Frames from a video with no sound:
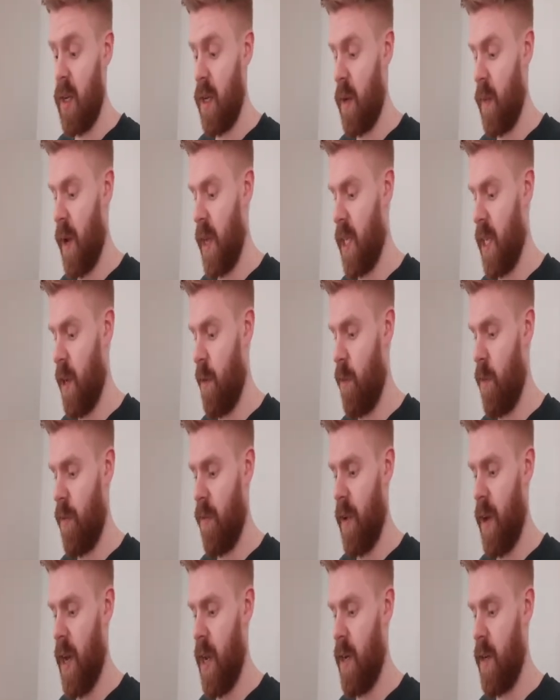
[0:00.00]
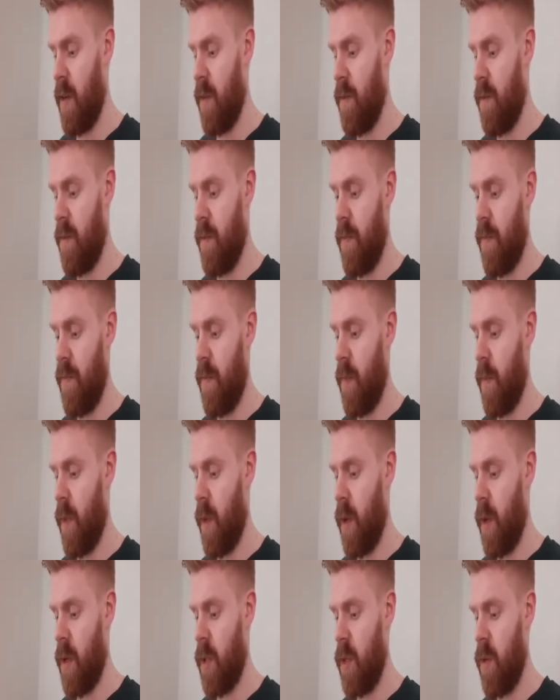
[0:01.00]
As a Liverpool fan,
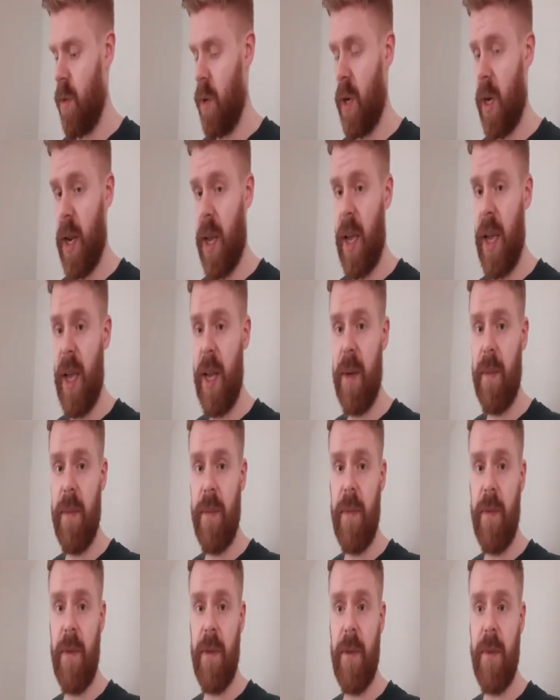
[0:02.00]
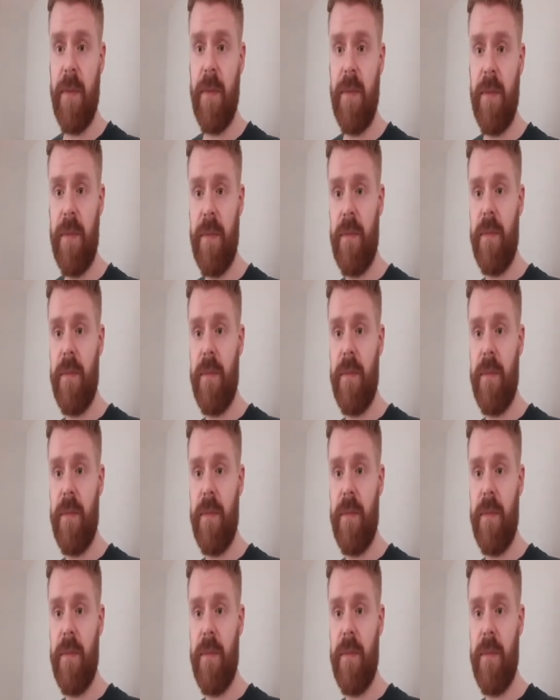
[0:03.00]
I still kind of hate him for